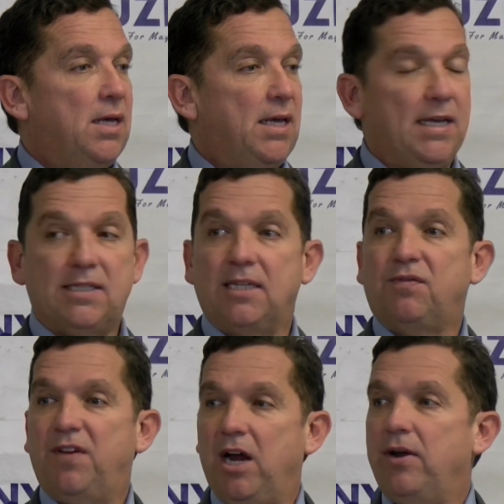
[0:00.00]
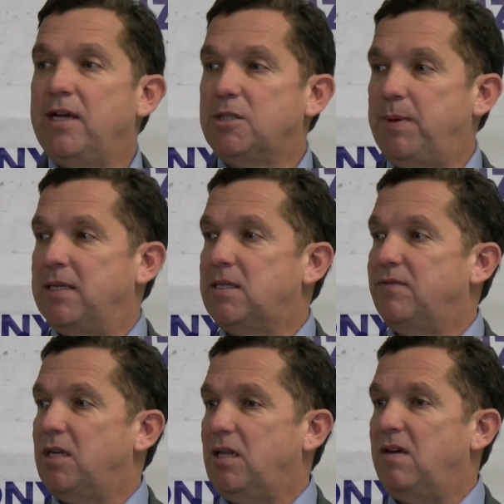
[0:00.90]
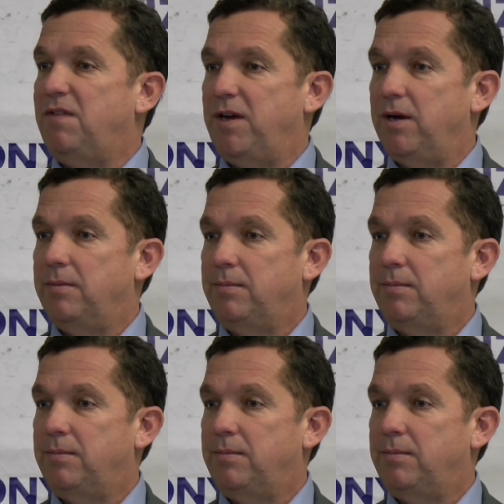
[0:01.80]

is it's very expensive to live here.